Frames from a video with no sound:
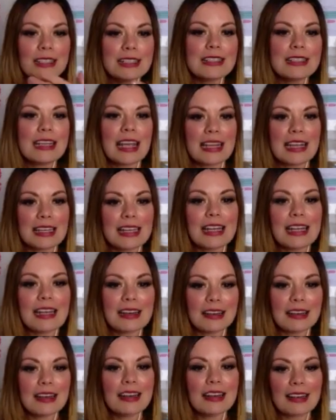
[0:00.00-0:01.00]

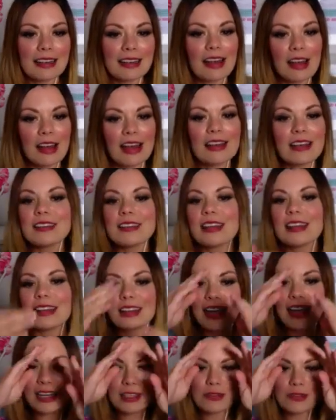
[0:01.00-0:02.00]
designing and
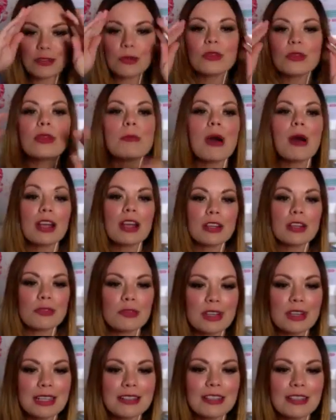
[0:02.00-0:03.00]
kind of doing the
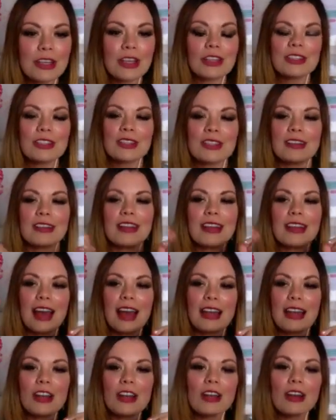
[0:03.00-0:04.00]
market research and
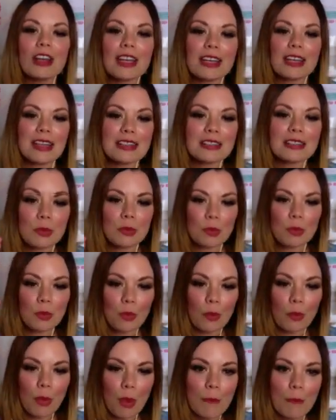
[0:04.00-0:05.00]
looking into
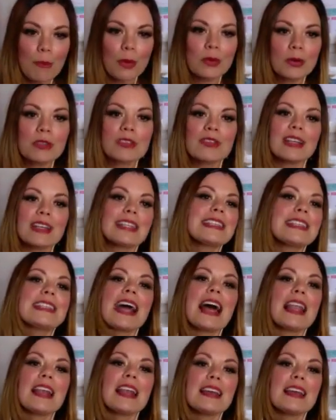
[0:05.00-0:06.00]
what motivates
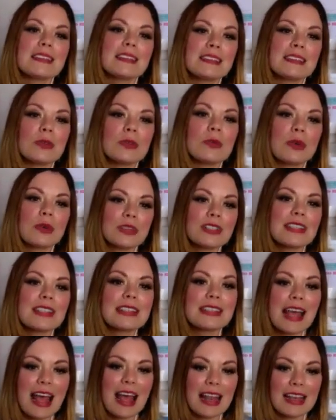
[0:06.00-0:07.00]
sellers to want
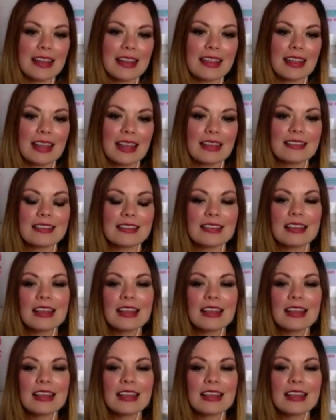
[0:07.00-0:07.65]
to sell and things.